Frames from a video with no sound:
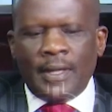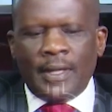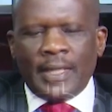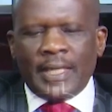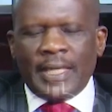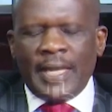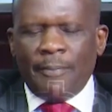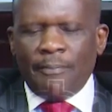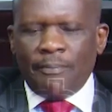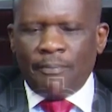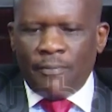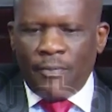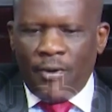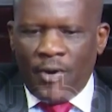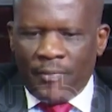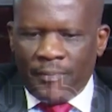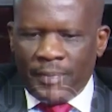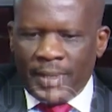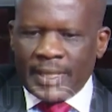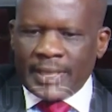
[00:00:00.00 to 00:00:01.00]
The
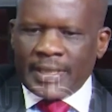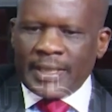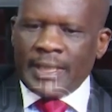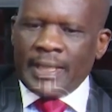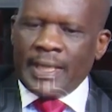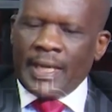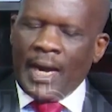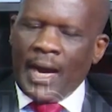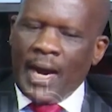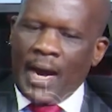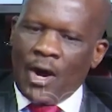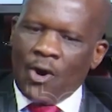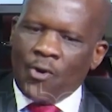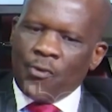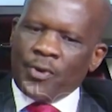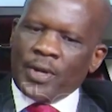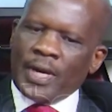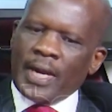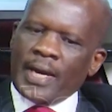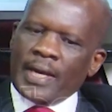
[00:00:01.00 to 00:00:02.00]
moment the how
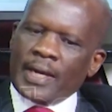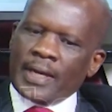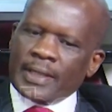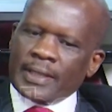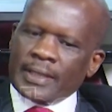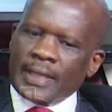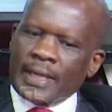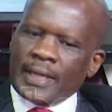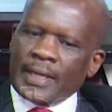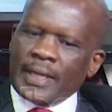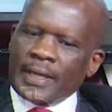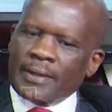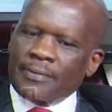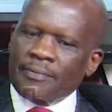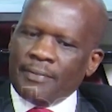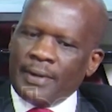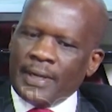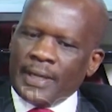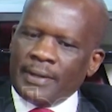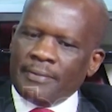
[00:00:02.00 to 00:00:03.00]
will I return that
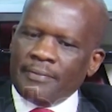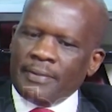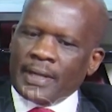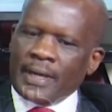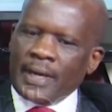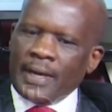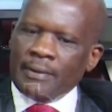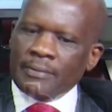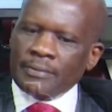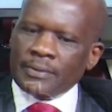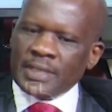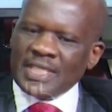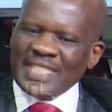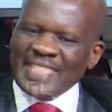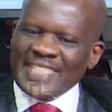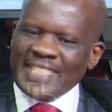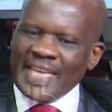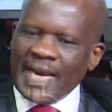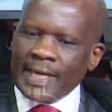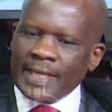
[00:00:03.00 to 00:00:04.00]
money becomes
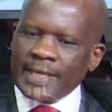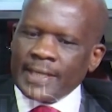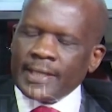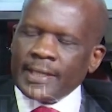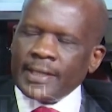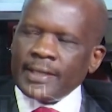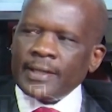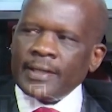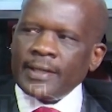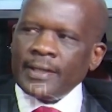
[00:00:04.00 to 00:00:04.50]
jerky,